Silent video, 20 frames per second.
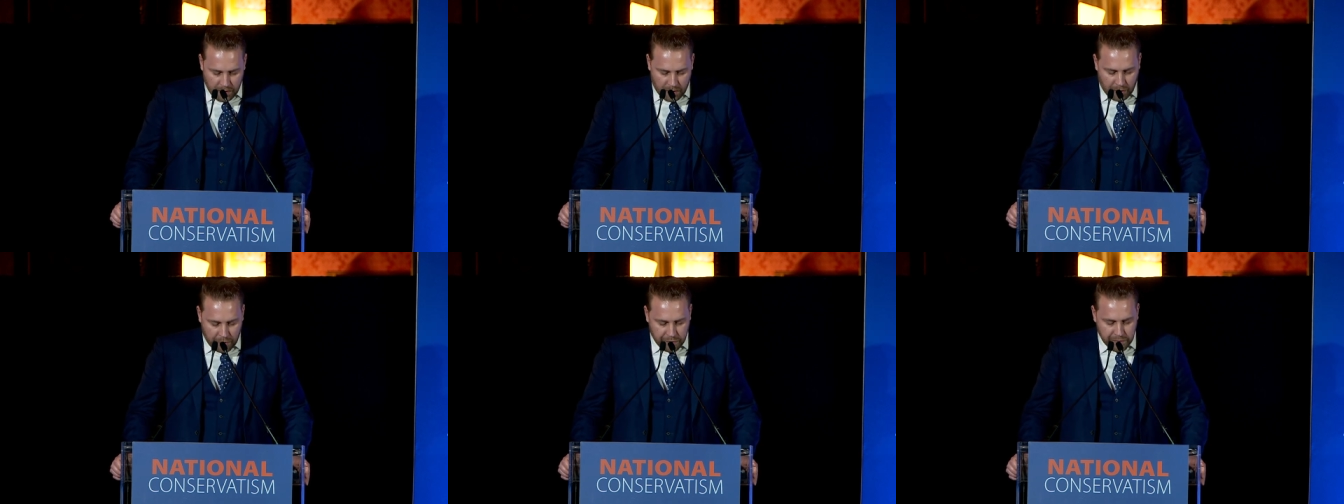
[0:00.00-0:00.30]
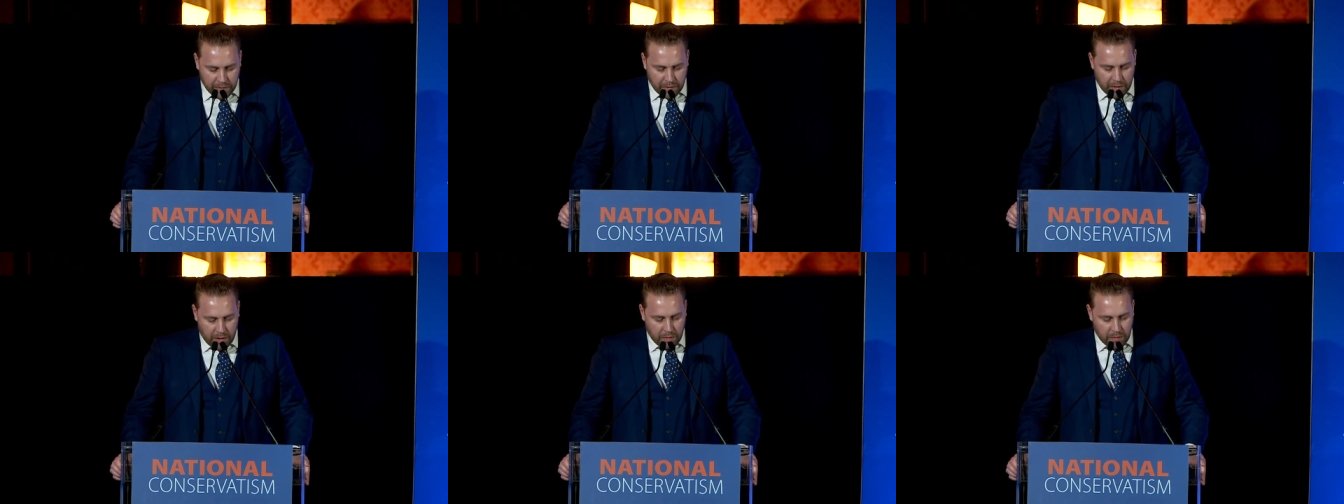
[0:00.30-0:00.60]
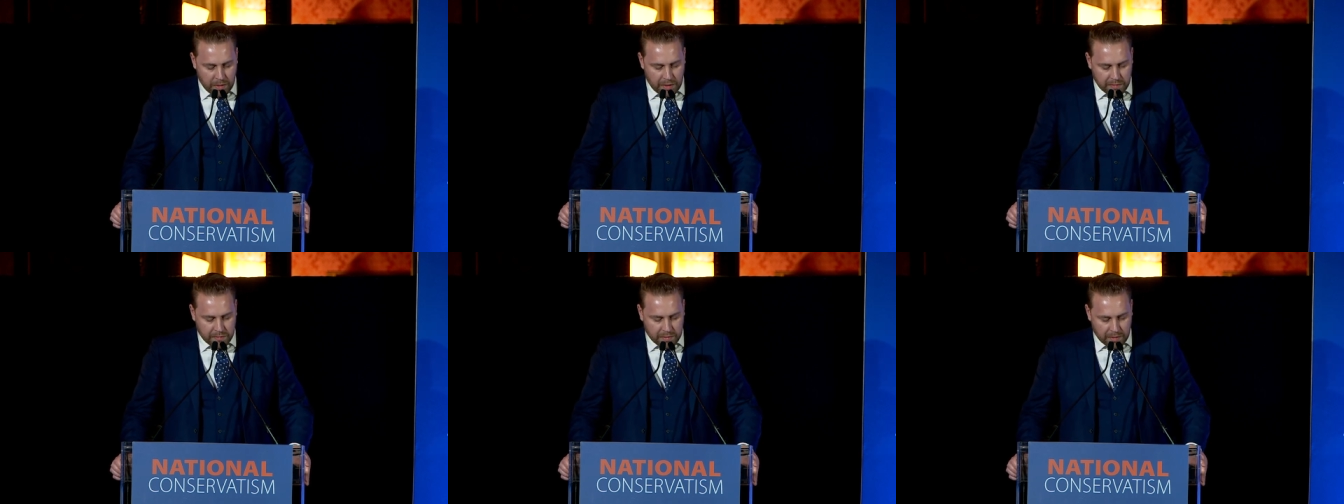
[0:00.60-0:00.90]
often
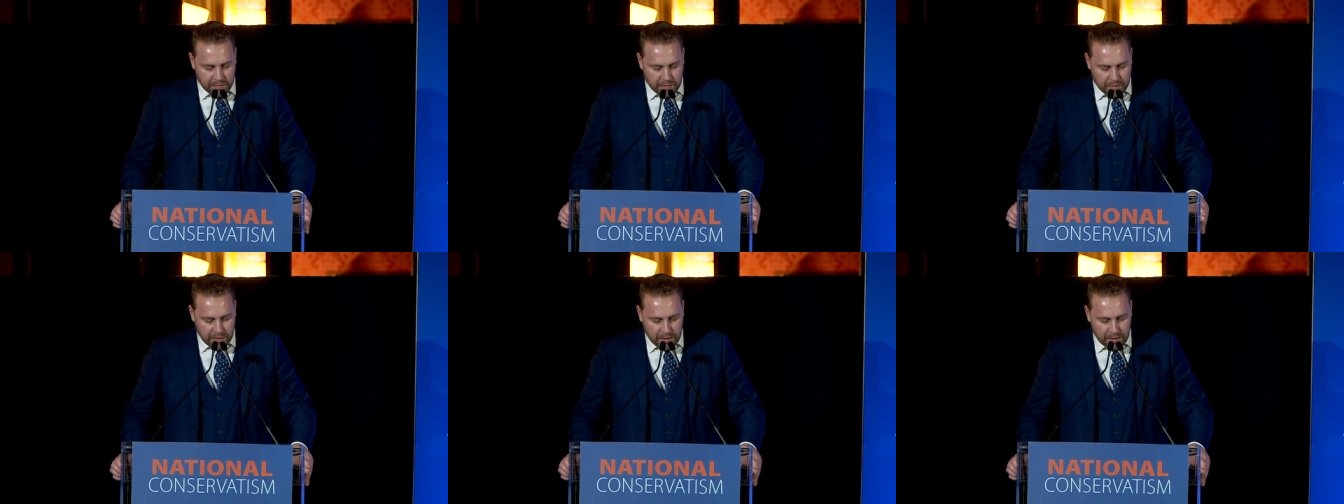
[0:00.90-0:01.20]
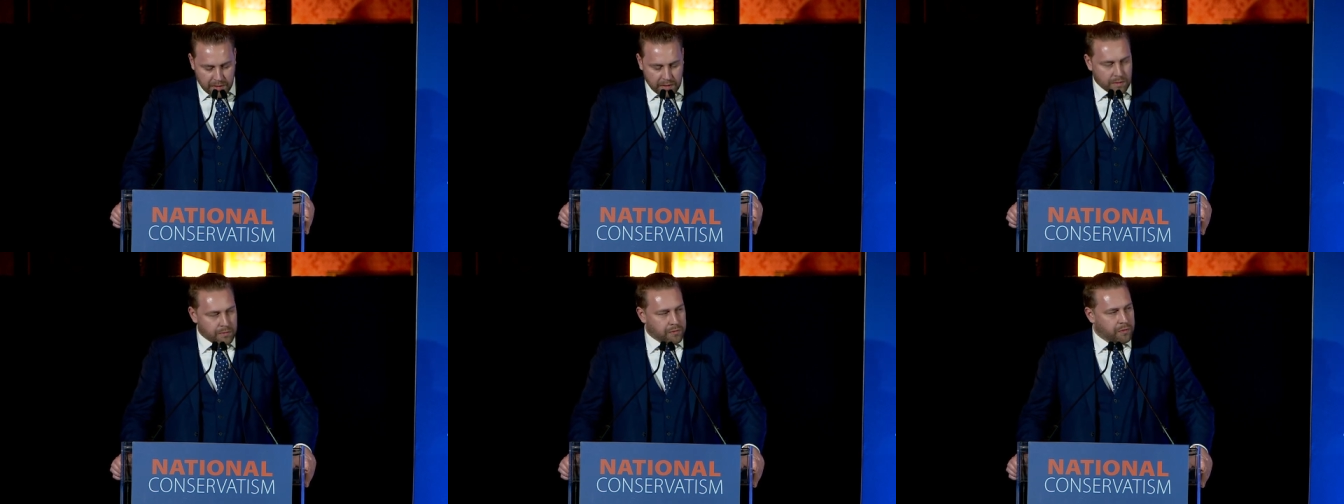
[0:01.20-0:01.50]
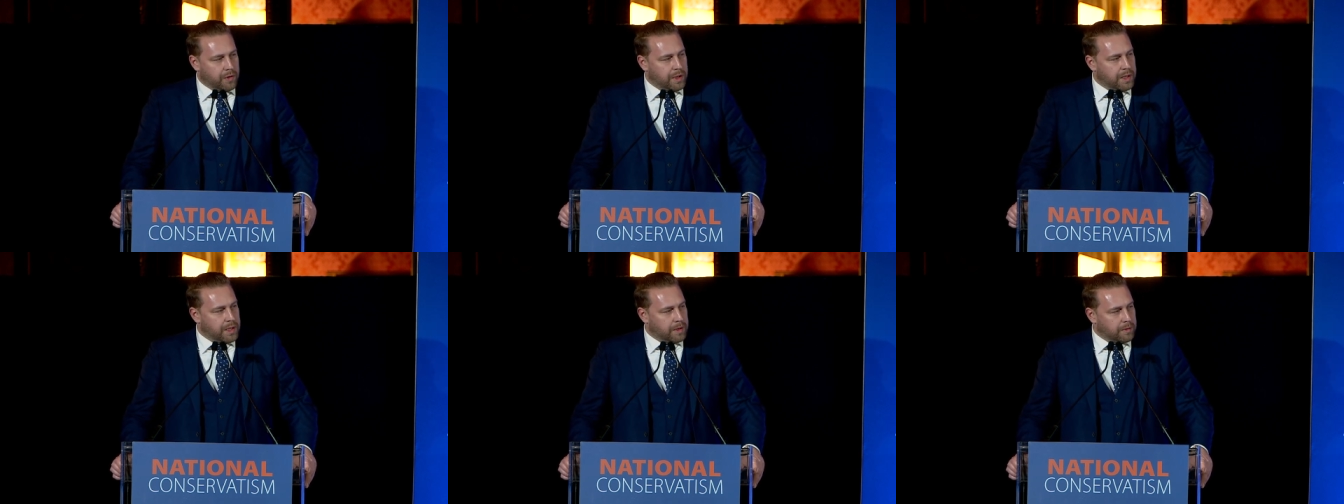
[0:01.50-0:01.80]
only succeed in
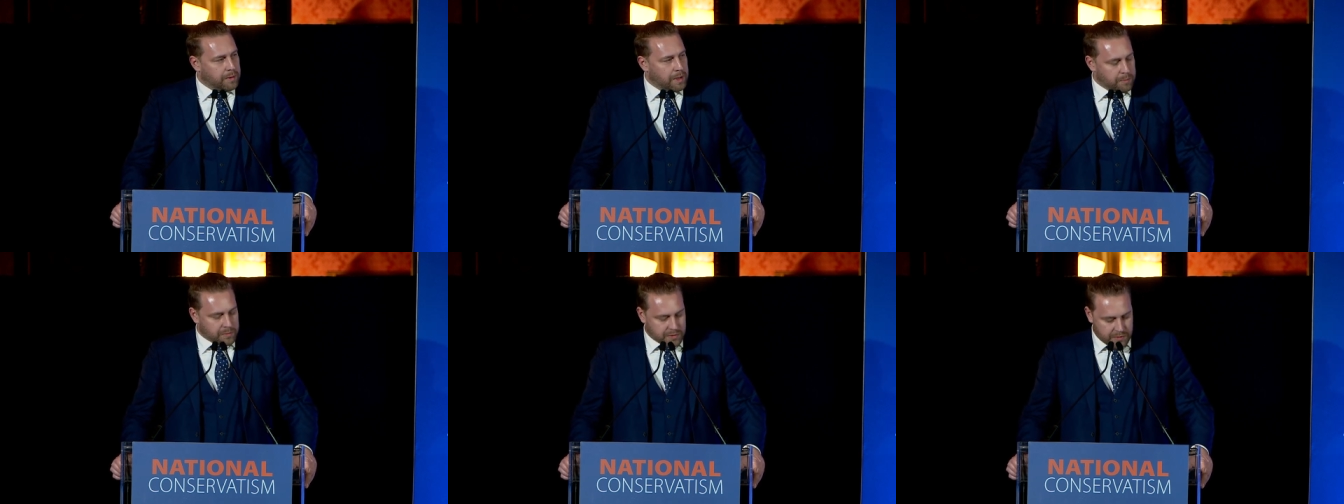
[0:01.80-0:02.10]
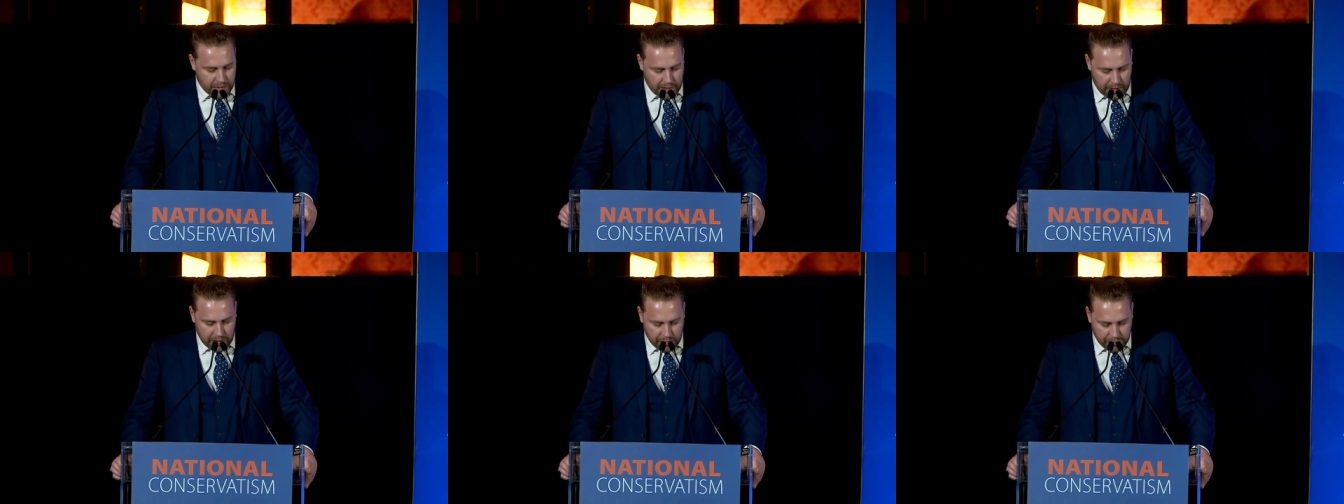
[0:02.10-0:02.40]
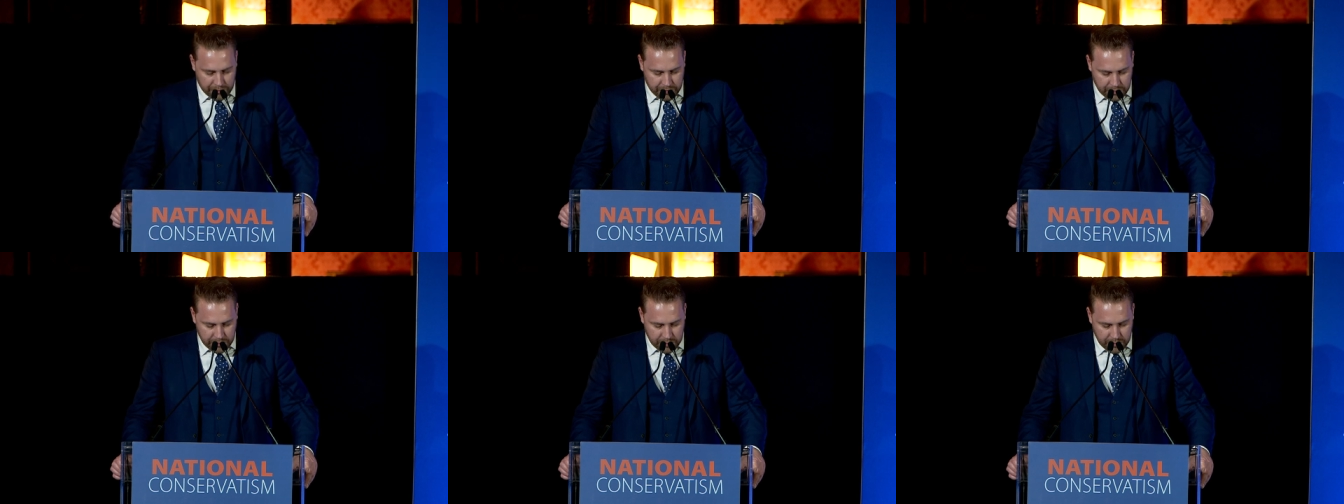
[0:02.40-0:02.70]
freeing
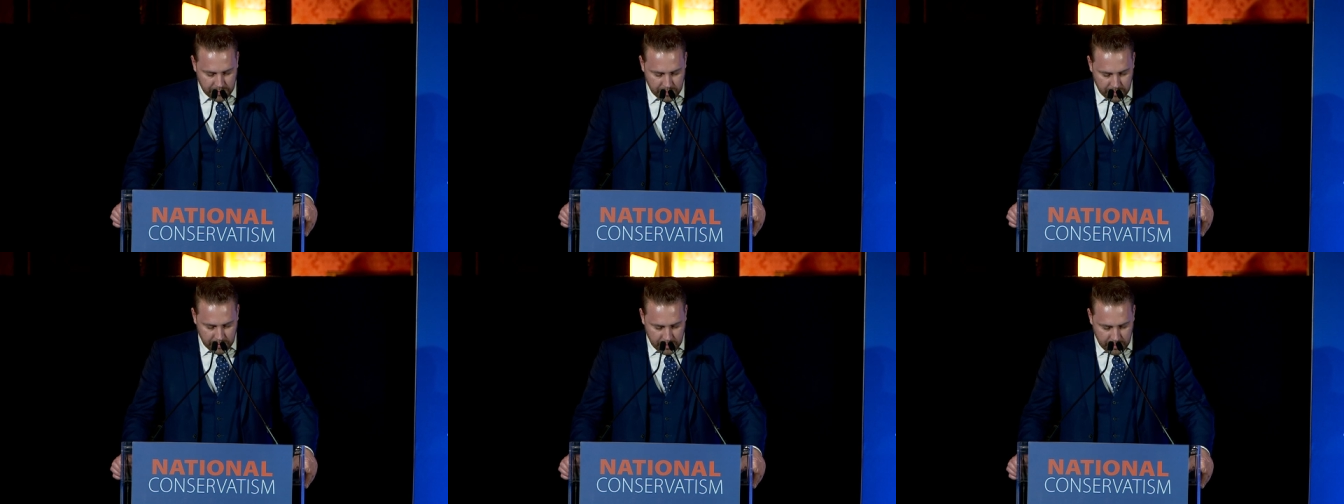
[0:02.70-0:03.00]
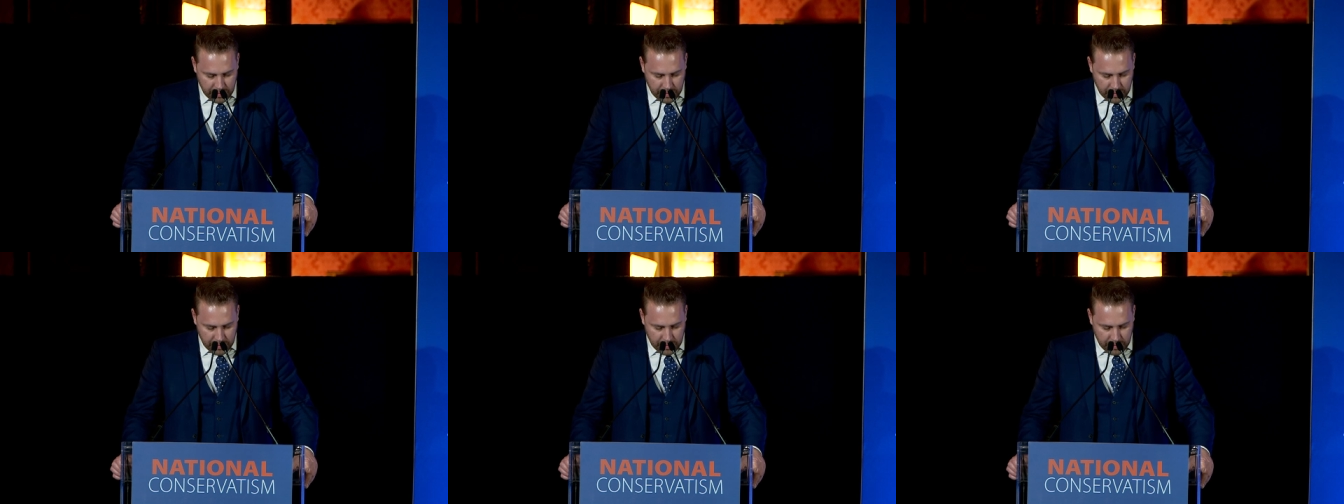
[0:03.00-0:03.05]
themselves